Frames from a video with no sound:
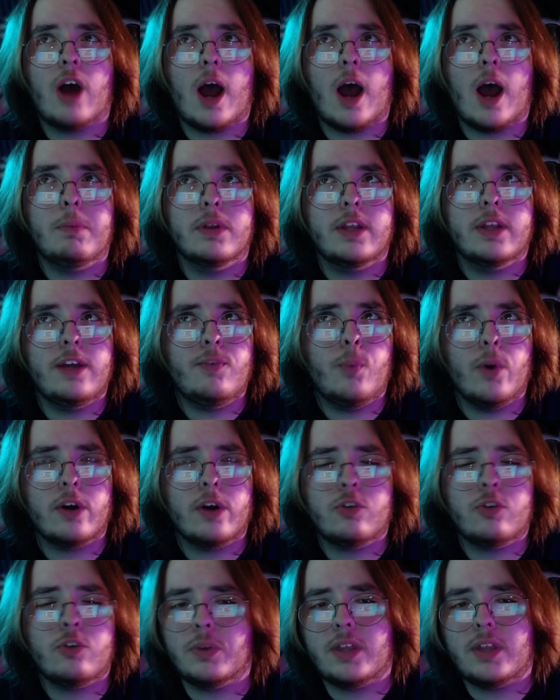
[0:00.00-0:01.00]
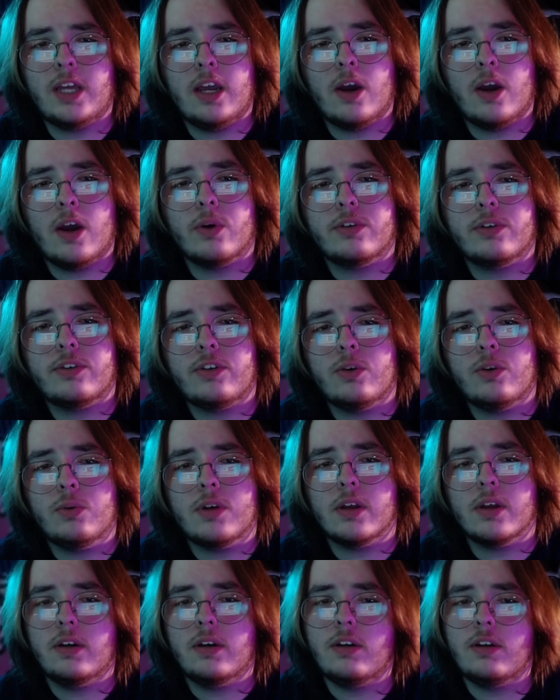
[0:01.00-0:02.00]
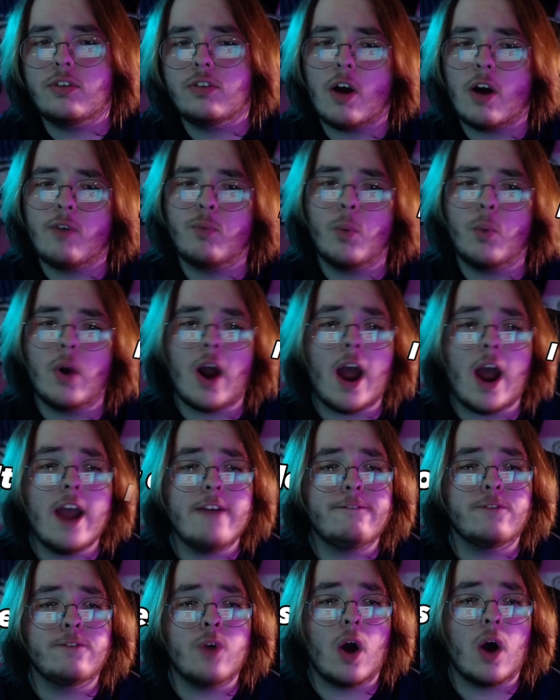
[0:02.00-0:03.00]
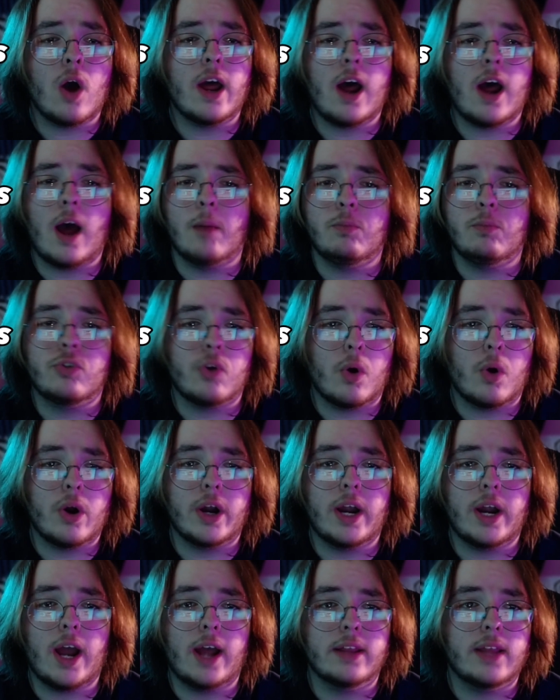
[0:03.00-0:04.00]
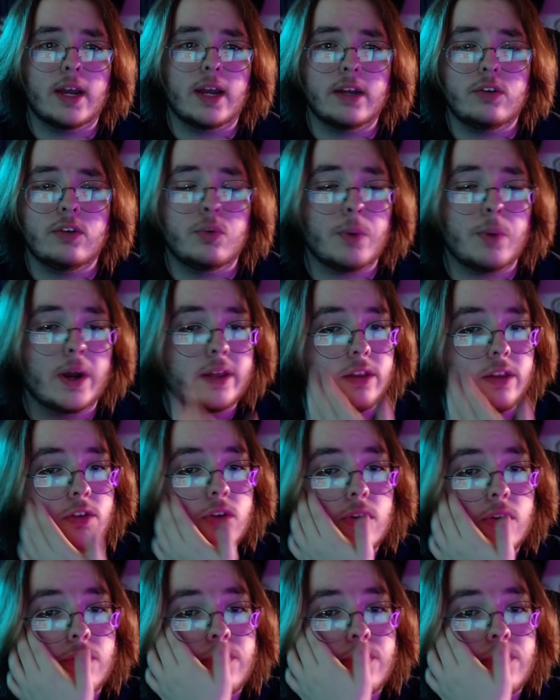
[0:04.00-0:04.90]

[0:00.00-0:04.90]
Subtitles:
I believe works with the EOS utility software. If not, I'm sorry, I lied directly to your